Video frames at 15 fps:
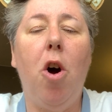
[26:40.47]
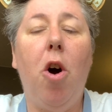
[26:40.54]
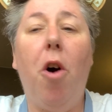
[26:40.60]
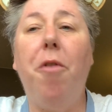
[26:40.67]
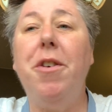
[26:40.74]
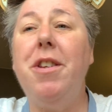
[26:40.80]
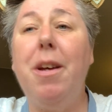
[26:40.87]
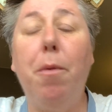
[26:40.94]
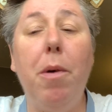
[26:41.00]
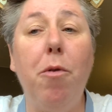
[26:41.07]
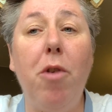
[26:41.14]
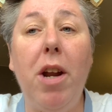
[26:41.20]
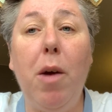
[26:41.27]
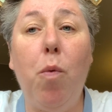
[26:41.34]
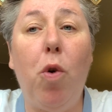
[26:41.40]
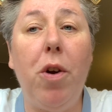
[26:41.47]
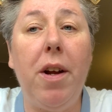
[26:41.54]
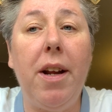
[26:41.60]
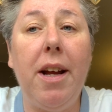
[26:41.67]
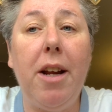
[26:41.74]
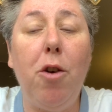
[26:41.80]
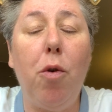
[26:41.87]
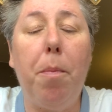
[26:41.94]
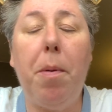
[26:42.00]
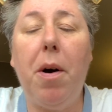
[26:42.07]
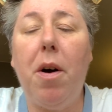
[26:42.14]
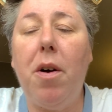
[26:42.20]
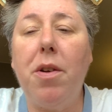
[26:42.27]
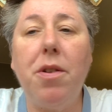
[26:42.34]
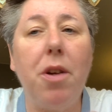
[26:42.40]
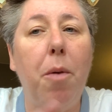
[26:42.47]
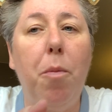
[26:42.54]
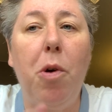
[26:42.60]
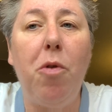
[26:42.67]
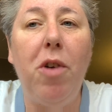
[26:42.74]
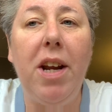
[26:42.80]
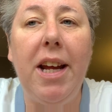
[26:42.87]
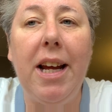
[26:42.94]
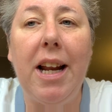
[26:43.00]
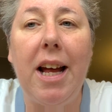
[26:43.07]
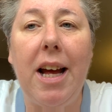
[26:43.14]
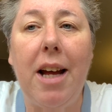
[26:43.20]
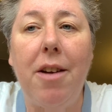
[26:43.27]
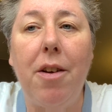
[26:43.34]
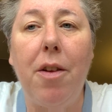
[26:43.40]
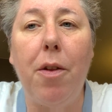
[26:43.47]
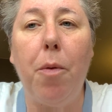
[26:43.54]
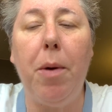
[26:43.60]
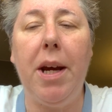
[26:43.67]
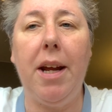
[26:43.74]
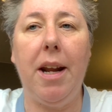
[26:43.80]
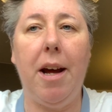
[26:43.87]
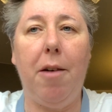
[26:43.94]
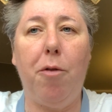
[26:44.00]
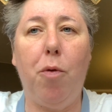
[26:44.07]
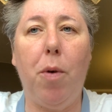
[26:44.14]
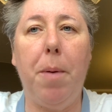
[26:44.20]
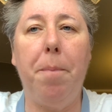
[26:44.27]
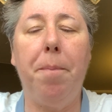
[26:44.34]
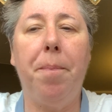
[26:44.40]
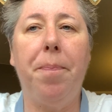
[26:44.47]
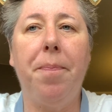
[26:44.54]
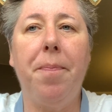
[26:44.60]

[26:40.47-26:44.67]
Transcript: Obviously, we really want an annual pass, and we're really glad that we can have one.